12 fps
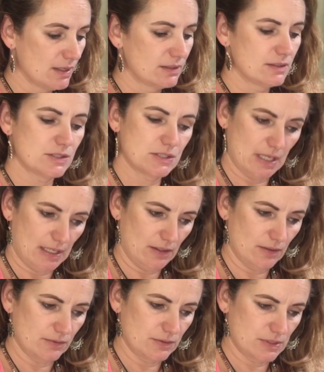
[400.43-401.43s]
The
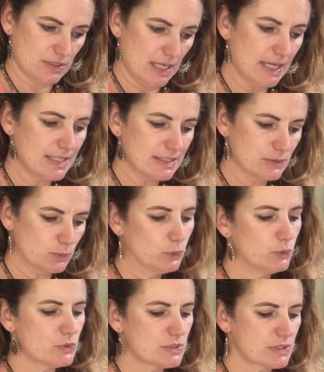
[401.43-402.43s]
shadows, hate,
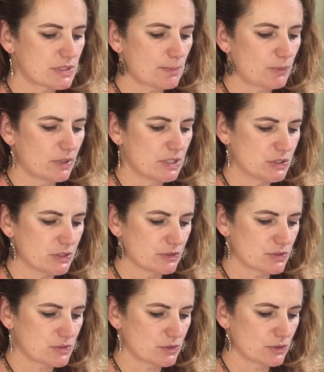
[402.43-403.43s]
wounds, separation,
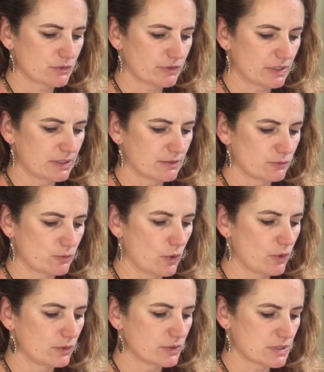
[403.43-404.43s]
serving,
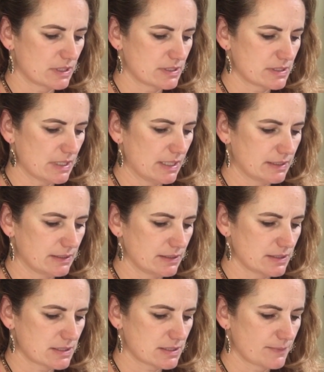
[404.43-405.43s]
wrongs and
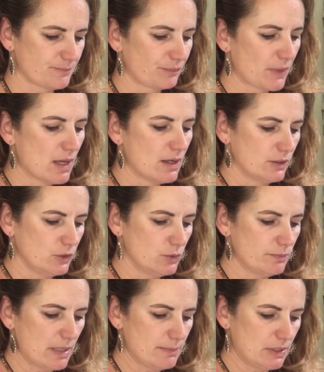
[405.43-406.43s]
sadness. You
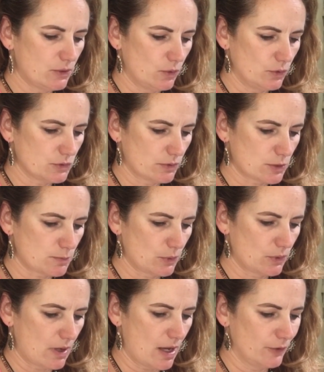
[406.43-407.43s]
may be called to
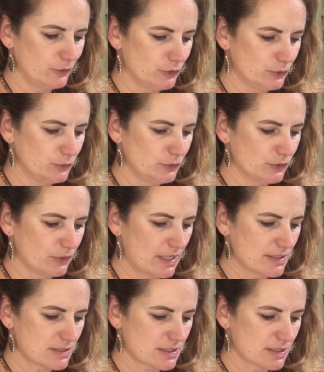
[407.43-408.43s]
explore how you, your
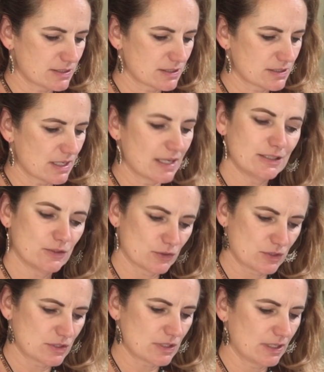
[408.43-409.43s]
ancestors and your
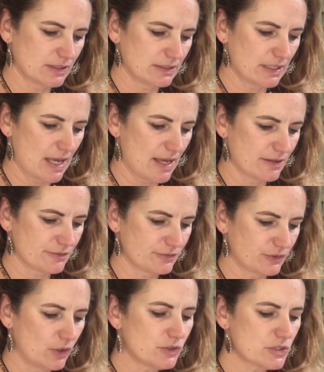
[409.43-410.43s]
society
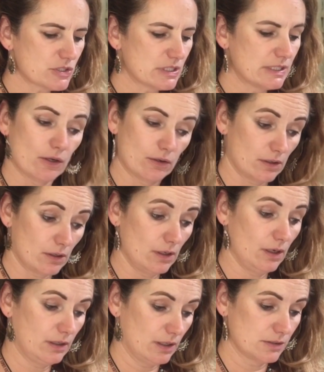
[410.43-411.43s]
have consciously or
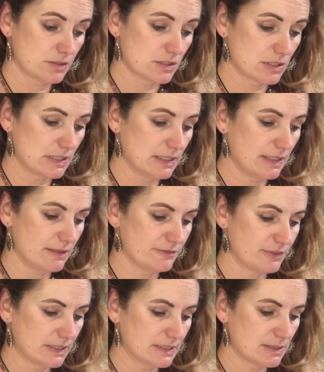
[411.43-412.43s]
unconsciously
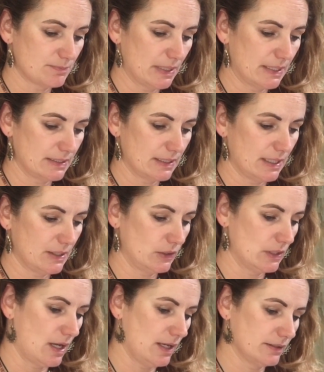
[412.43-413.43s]
inflicted pain
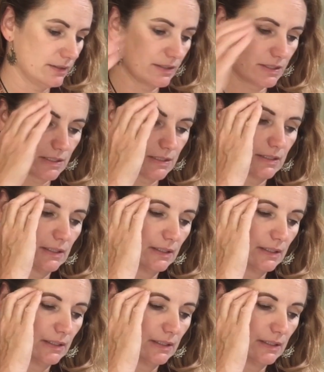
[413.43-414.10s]
on others.